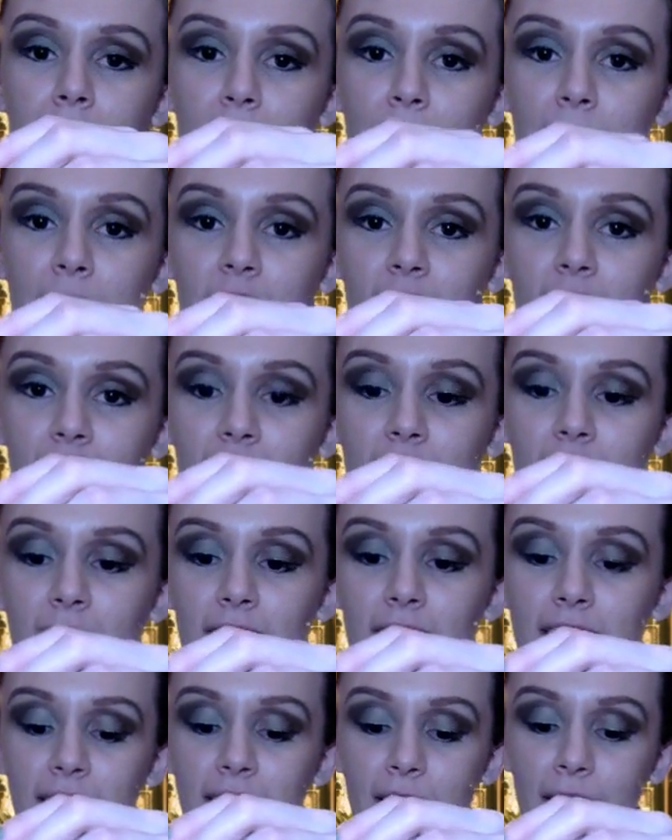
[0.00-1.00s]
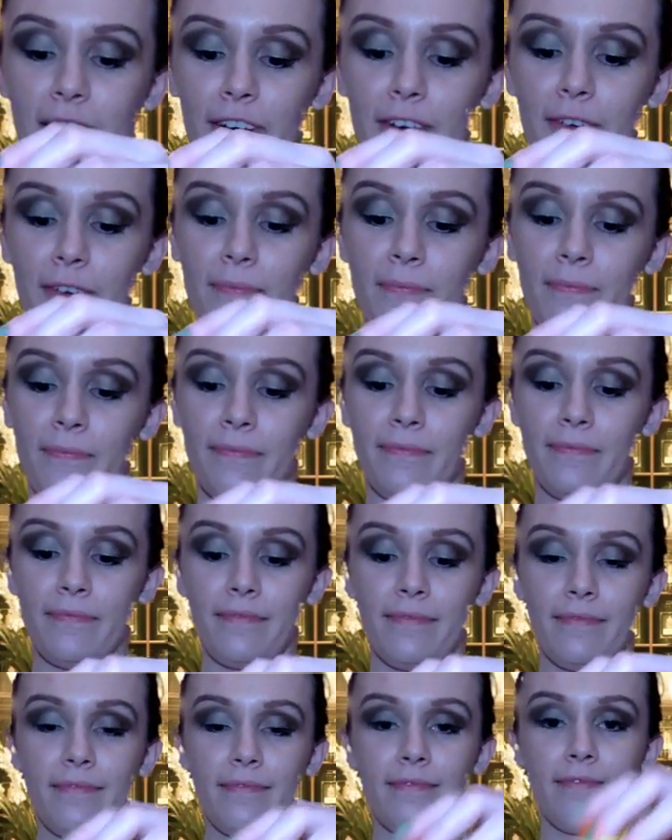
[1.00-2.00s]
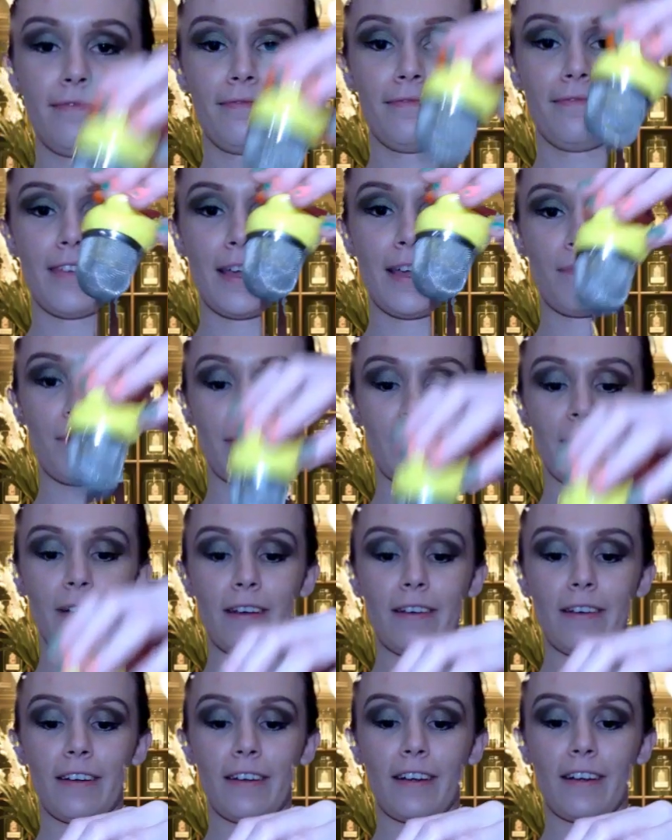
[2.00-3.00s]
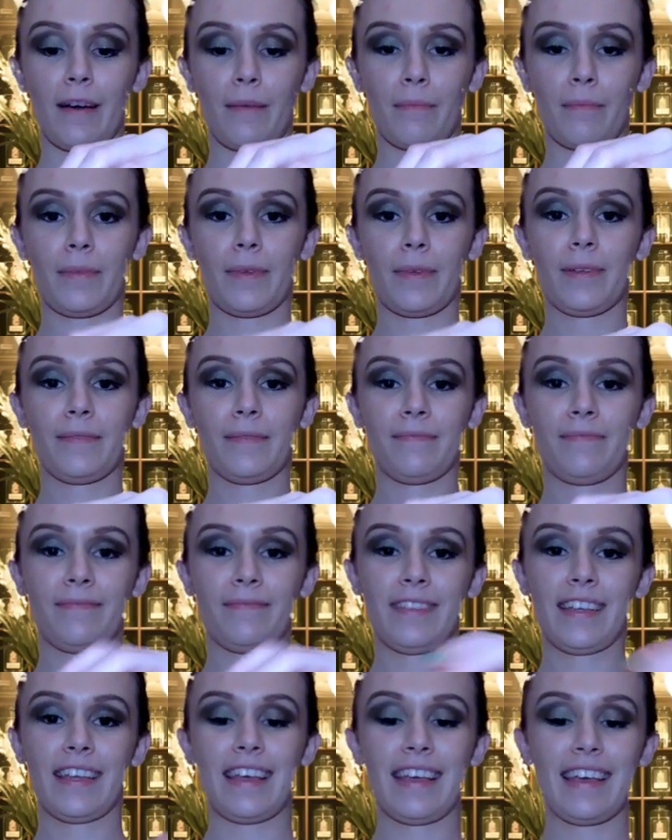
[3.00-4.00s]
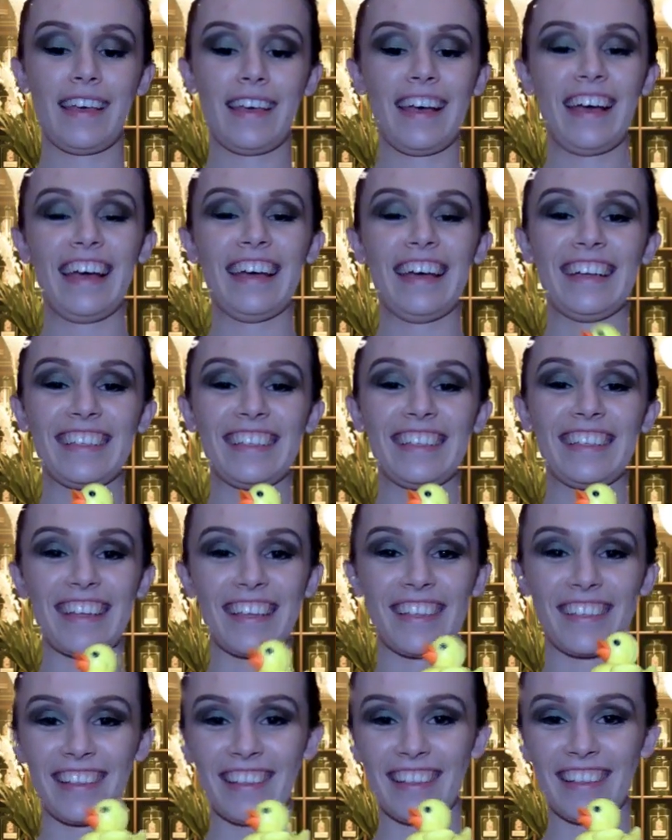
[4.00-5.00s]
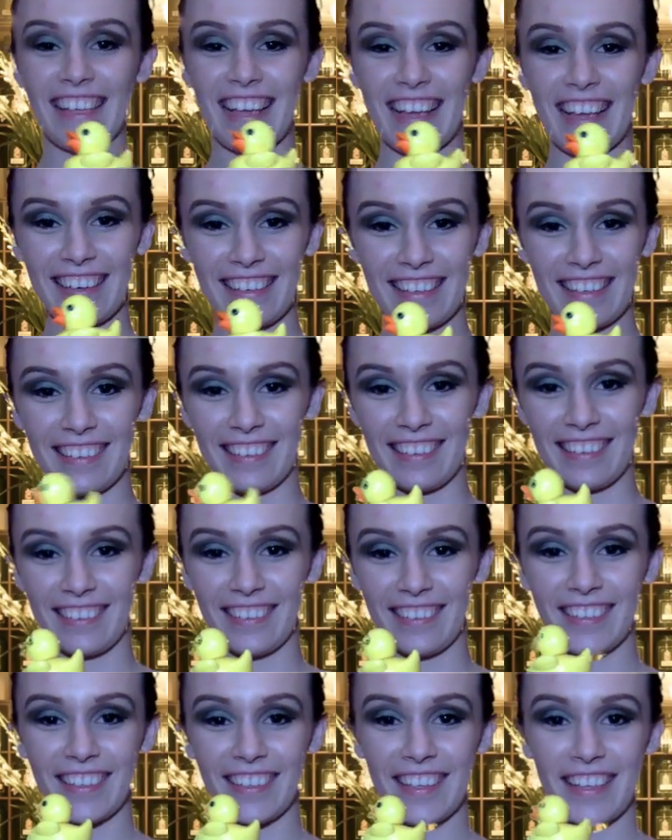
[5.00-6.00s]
Make sure it's all secure, and put it in your cup. And it stays on this handy little